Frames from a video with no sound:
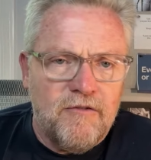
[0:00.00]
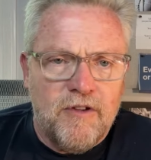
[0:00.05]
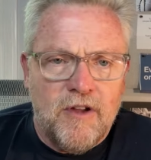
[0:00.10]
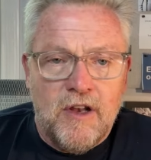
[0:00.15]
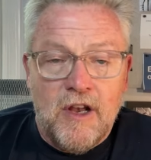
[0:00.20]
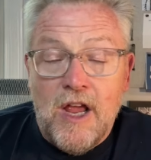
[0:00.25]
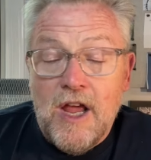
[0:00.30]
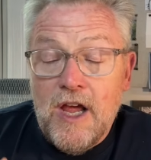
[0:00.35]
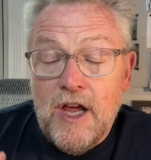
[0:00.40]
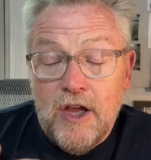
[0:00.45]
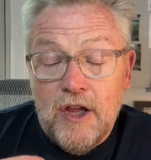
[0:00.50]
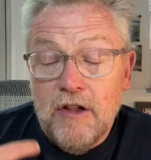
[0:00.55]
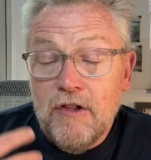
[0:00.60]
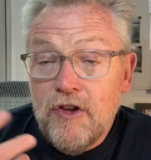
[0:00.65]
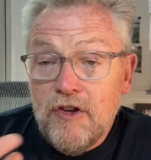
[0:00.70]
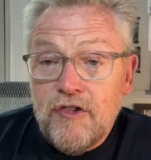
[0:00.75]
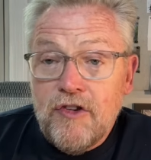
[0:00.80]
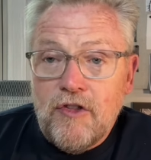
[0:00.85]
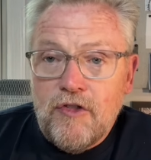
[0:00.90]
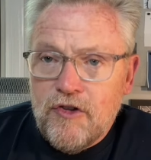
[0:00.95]
And, you know,
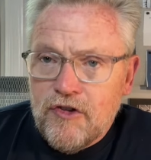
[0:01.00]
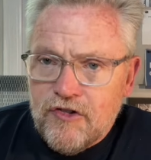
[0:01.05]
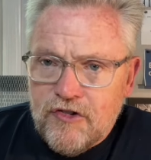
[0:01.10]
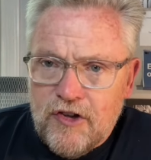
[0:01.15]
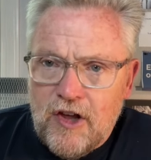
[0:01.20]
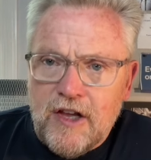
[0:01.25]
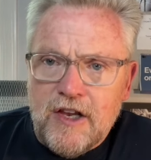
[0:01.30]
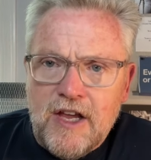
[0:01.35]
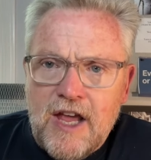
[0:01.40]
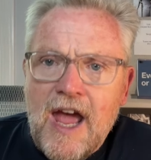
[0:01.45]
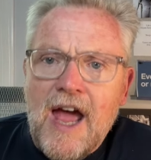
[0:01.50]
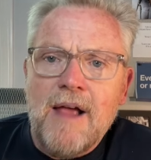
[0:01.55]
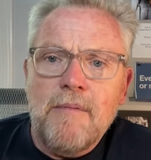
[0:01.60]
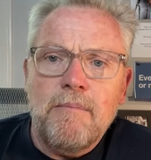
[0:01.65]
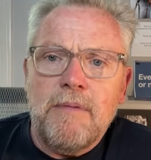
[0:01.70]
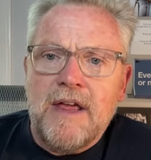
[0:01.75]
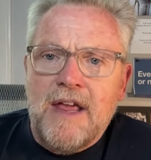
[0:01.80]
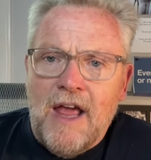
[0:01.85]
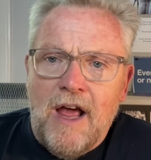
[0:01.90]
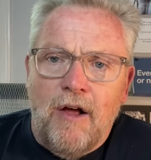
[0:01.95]
listen, the sun can
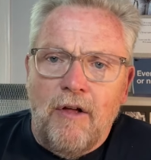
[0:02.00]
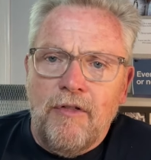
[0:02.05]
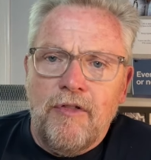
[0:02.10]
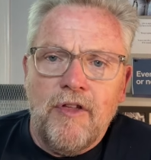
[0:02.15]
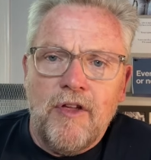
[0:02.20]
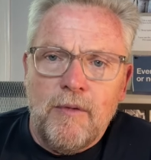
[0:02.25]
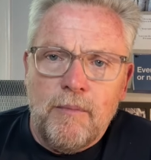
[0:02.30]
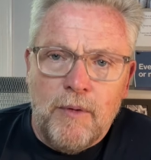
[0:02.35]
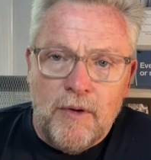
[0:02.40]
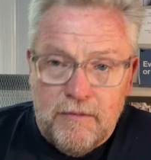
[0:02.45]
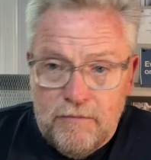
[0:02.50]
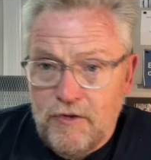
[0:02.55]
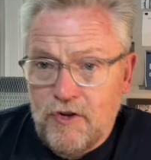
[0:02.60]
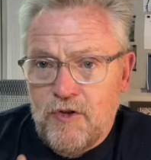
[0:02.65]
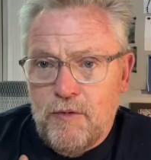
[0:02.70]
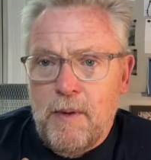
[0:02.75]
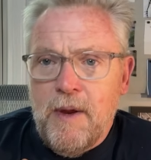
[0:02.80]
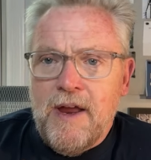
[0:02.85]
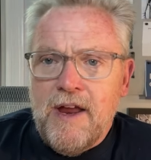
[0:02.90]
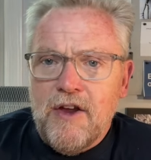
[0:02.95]
be healthy. But
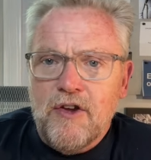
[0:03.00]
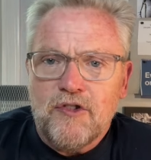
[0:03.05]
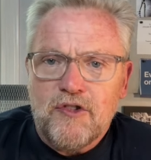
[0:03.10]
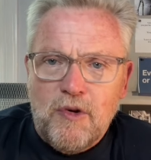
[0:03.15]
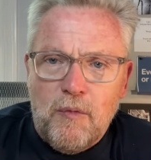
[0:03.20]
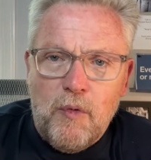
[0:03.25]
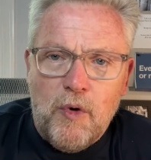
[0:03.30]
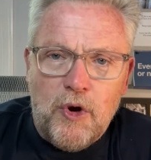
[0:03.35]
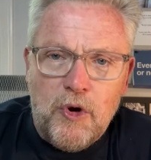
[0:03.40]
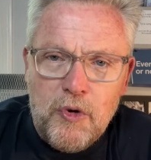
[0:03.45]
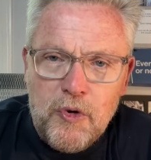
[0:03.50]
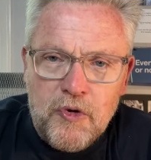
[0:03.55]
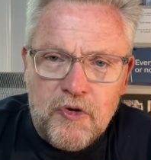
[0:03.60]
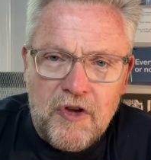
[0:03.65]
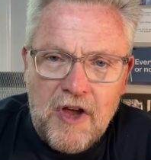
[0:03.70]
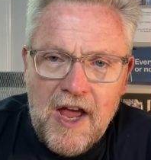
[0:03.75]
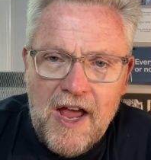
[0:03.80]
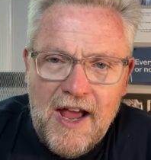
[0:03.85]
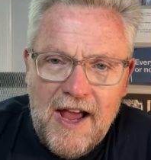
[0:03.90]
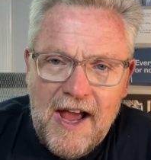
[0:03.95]
speaking as someone
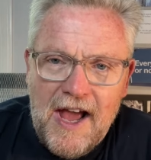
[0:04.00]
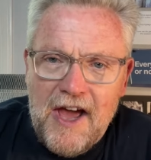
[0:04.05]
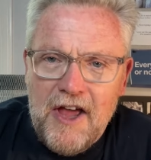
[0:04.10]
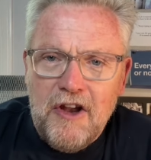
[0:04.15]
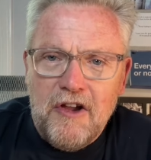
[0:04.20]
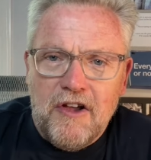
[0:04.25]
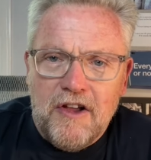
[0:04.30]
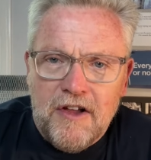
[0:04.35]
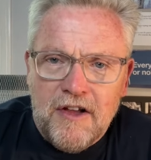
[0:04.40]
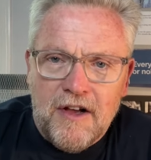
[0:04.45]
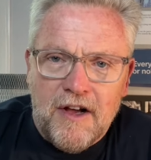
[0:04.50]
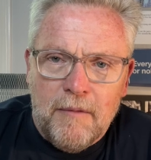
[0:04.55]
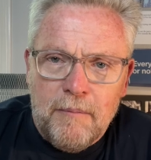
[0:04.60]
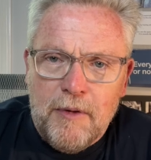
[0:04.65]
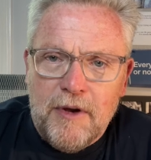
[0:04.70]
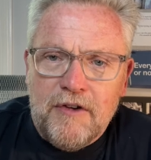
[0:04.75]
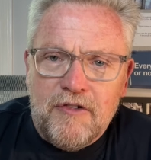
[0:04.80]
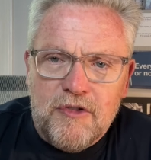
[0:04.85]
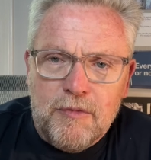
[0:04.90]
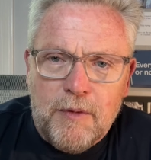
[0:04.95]
who's had a, a
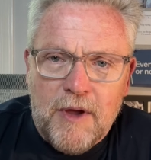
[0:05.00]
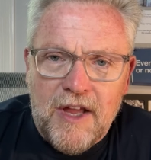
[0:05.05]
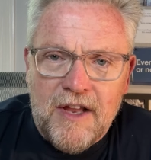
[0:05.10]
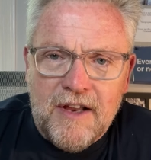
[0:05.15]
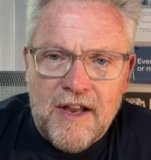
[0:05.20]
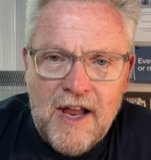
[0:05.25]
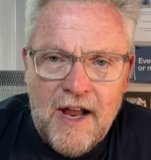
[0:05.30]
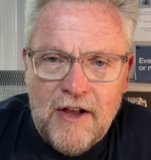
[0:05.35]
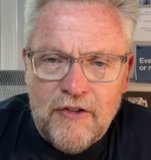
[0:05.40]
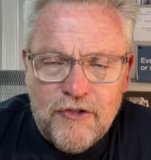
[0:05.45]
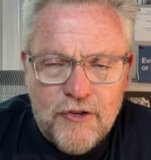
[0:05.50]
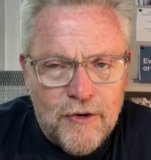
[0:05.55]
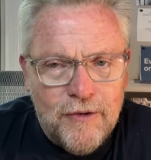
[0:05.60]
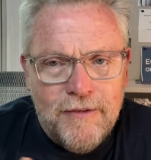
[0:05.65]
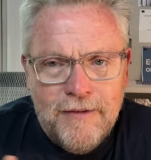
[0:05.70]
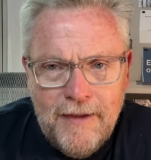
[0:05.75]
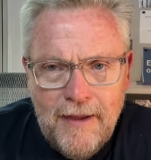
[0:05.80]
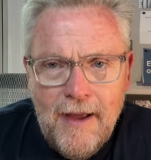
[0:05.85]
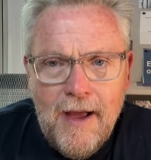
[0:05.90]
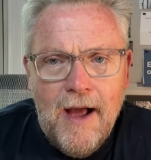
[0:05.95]
bit of skin cancer,
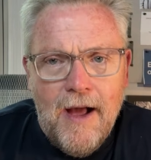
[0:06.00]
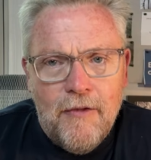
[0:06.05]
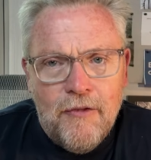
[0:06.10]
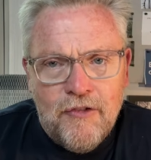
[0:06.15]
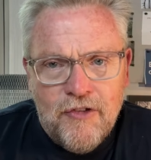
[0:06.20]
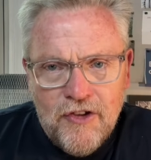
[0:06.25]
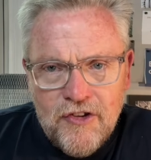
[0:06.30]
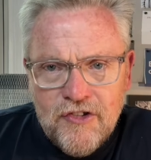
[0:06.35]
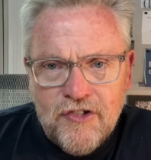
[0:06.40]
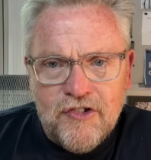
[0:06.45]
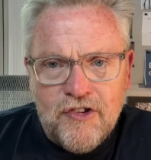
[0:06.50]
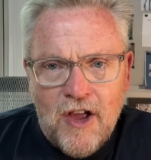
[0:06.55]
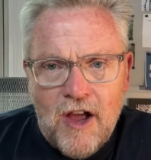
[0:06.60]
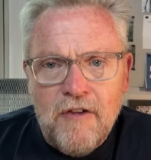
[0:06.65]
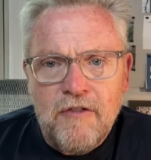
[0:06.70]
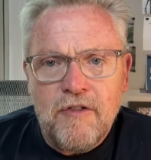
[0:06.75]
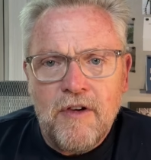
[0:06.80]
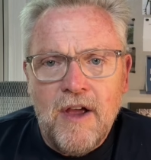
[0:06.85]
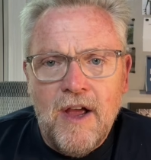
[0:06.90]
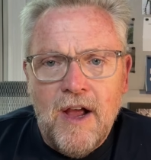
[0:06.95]
yeah, this
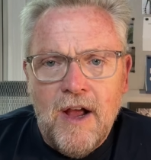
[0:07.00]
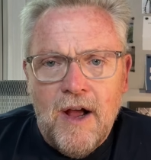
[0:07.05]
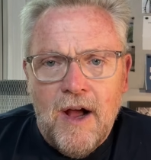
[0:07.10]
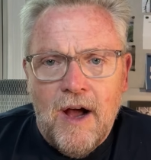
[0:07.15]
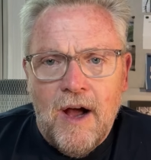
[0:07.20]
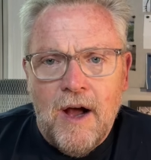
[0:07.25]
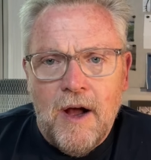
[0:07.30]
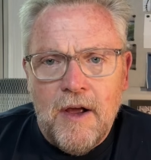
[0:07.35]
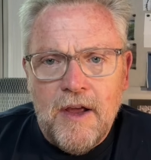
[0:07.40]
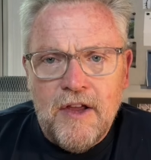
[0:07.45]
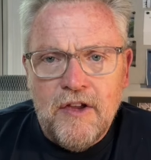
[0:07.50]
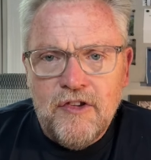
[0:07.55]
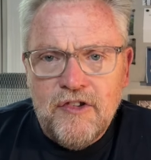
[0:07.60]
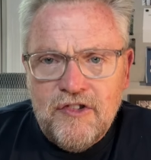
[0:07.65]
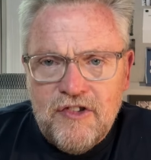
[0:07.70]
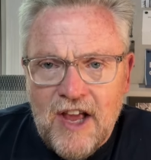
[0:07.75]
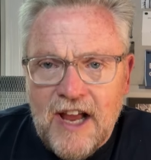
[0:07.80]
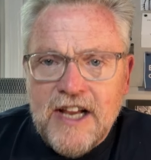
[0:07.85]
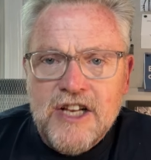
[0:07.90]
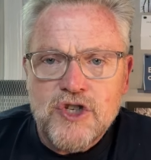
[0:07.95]
stuff uh, is
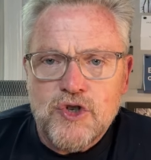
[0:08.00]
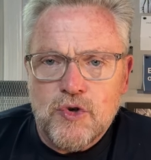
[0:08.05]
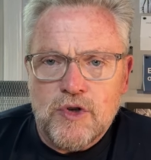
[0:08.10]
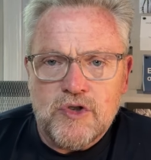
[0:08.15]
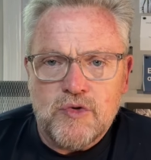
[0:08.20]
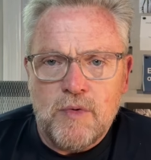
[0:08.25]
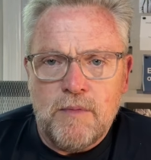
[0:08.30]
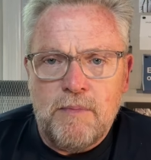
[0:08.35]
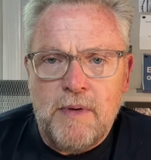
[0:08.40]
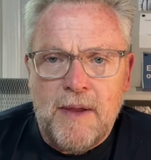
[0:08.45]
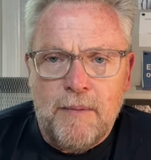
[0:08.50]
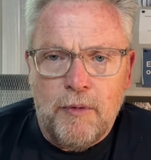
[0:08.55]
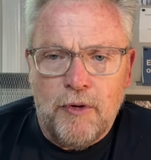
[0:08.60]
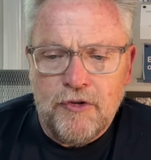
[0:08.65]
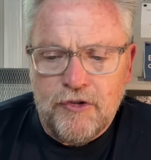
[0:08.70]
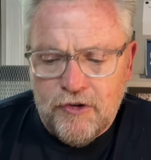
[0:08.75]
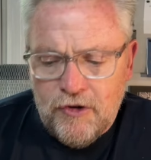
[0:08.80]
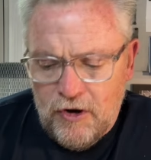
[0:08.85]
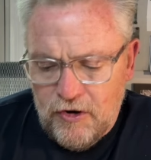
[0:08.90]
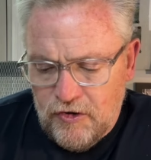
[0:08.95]
dangerous when people
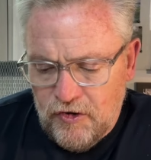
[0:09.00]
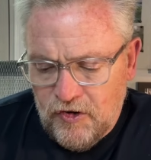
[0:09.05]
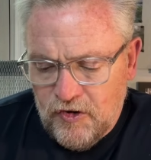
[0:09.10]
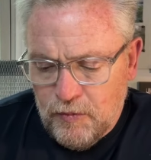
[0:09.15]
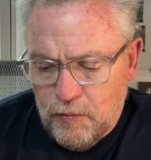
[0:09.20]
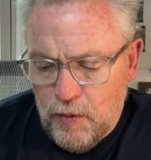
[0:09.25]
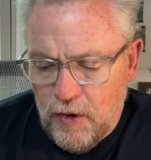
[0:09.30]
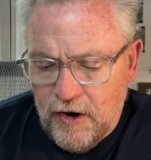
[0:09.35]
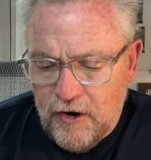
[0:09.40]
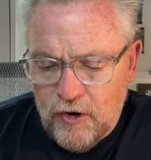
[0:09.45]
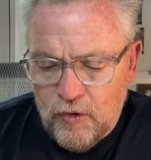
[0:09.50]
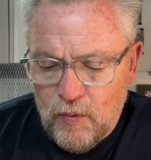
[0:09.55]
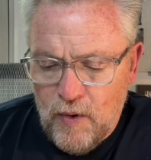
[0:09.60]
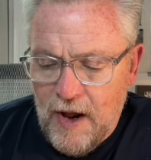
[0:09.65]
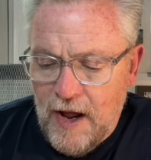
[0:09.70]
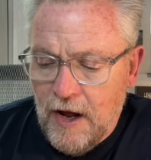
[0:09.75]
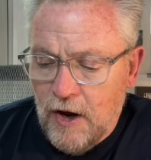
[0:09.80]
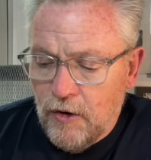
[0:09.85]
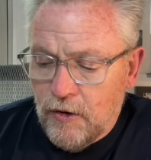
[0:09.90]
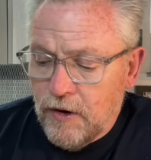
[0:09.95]
start to spread it
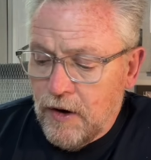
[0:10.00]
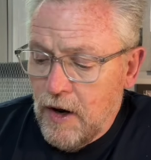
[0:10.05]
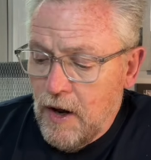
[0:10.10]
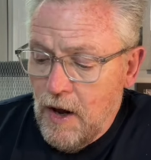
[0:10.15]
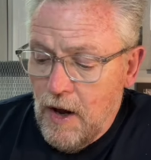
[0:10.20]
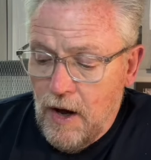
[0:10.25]
around.